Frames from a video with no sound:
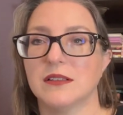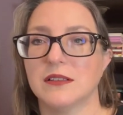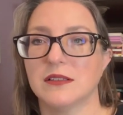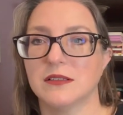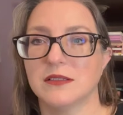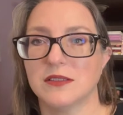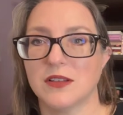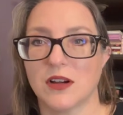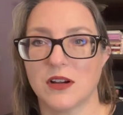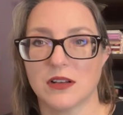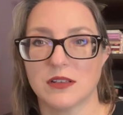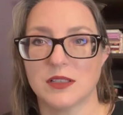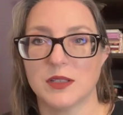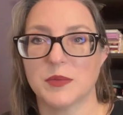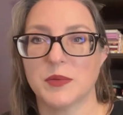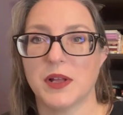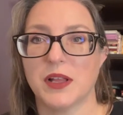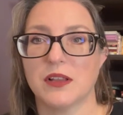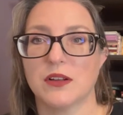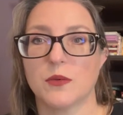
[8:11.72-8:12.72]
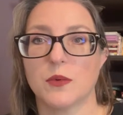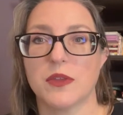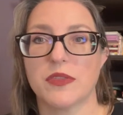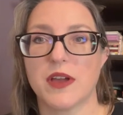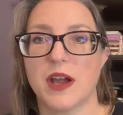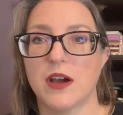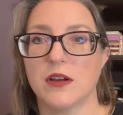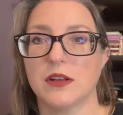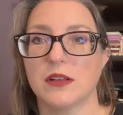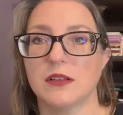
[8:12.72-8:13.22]
dark lip color
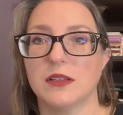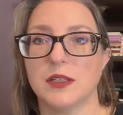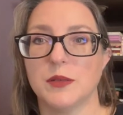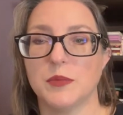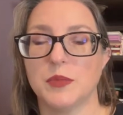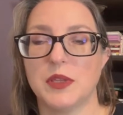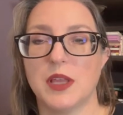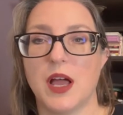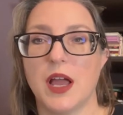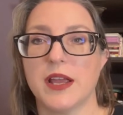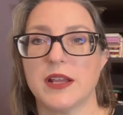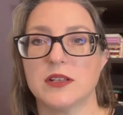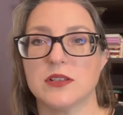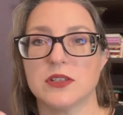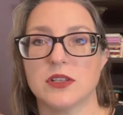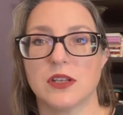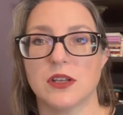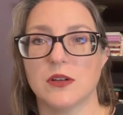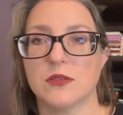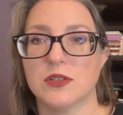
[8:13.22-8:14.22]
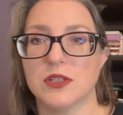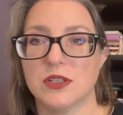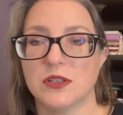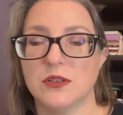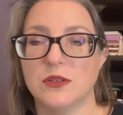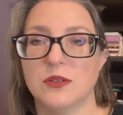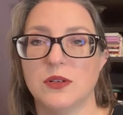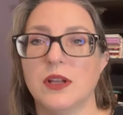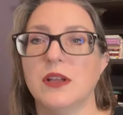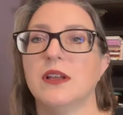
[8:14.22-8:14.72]
without a lip line to go
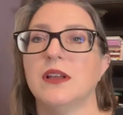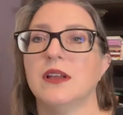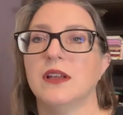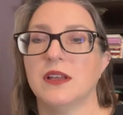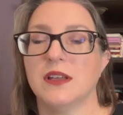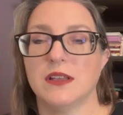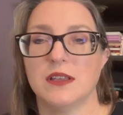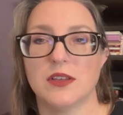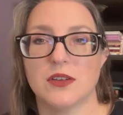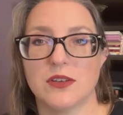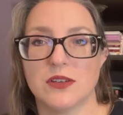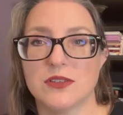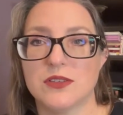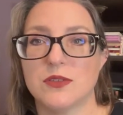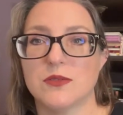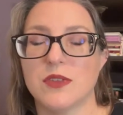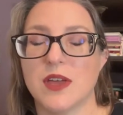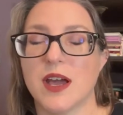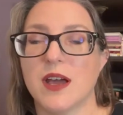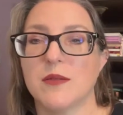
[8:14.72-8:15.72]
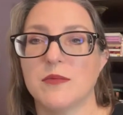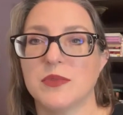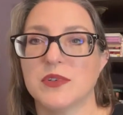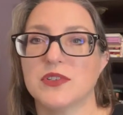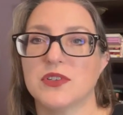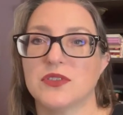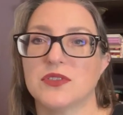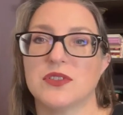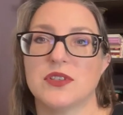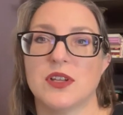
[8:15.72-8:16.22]
to, you can do that, but
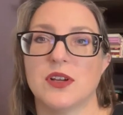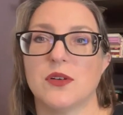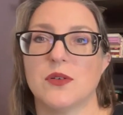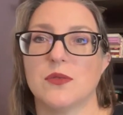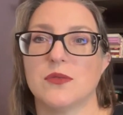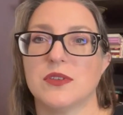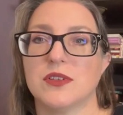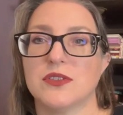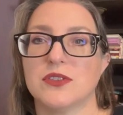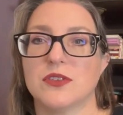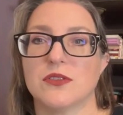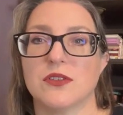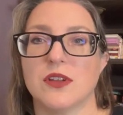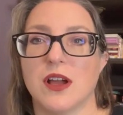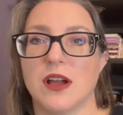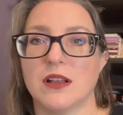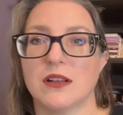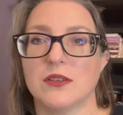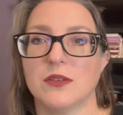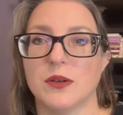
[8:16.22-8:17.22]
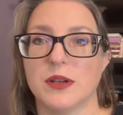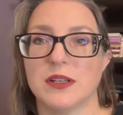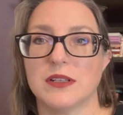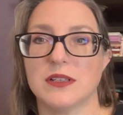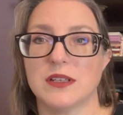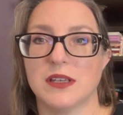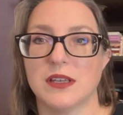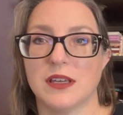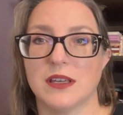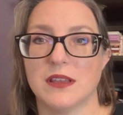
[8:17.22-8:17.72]
just know that you're not going to
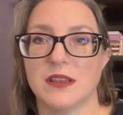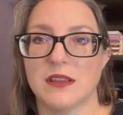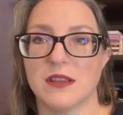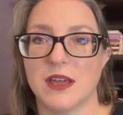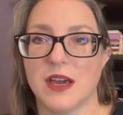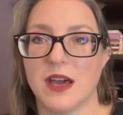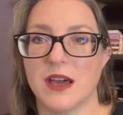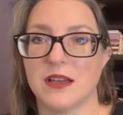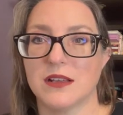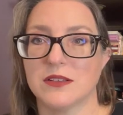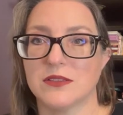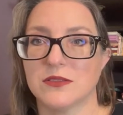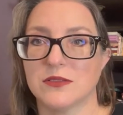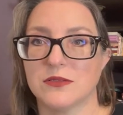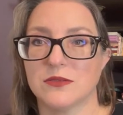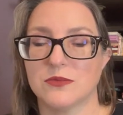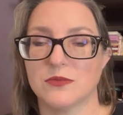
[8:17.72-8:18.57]
get that